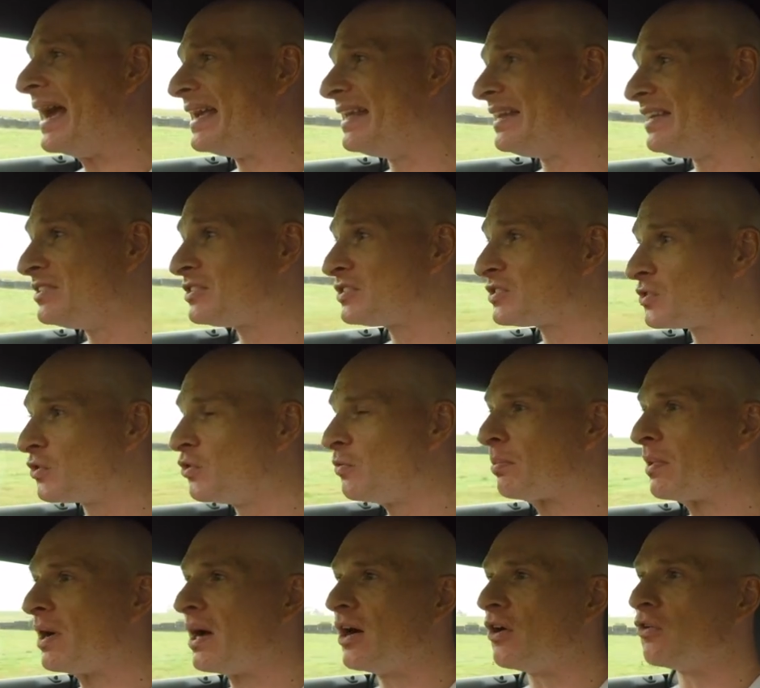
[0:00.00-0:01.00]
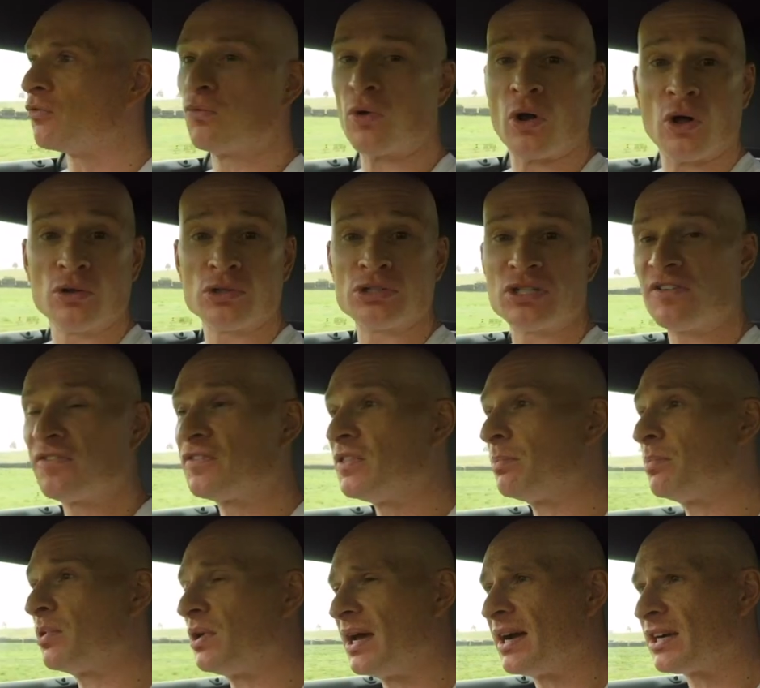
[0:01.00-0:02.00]
eighty Supra rolled off
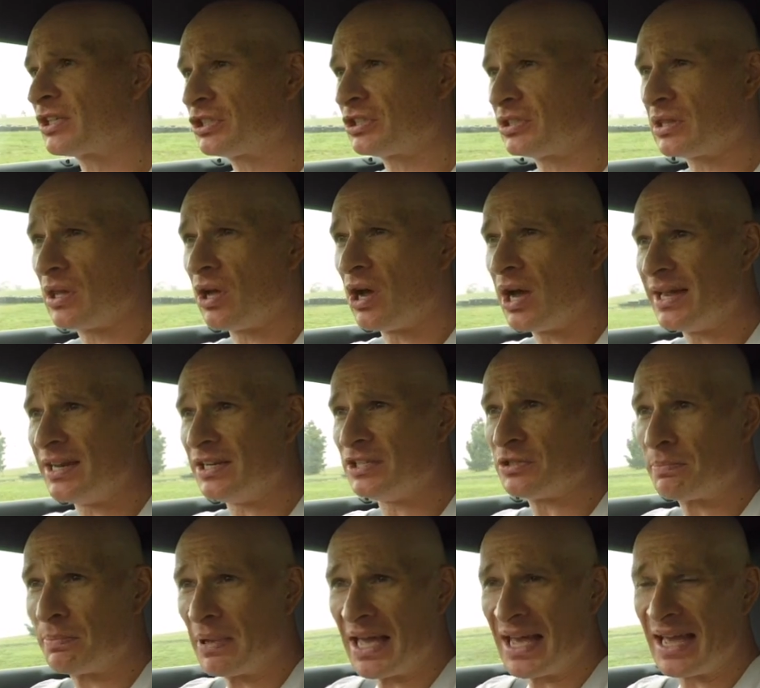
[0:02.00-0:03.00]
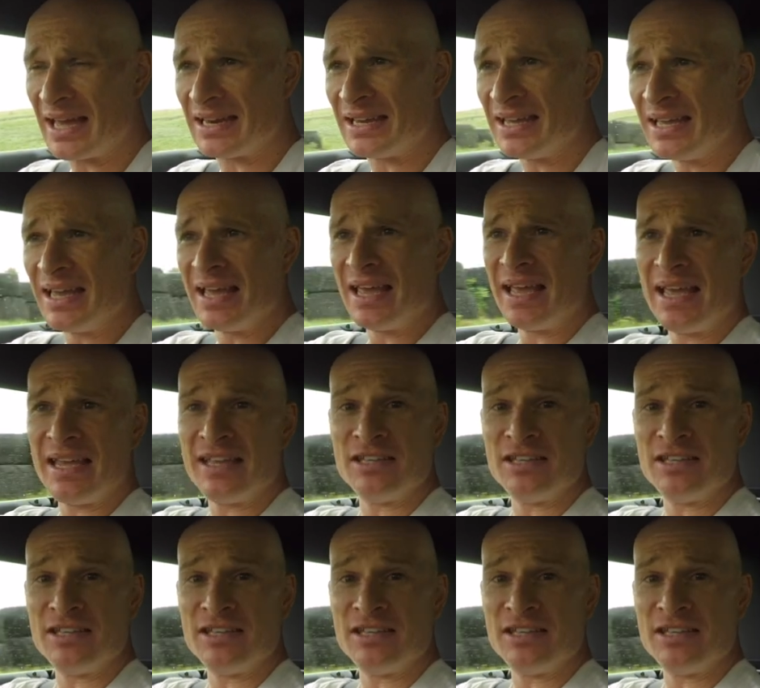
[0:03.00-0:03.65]
the production line in Japan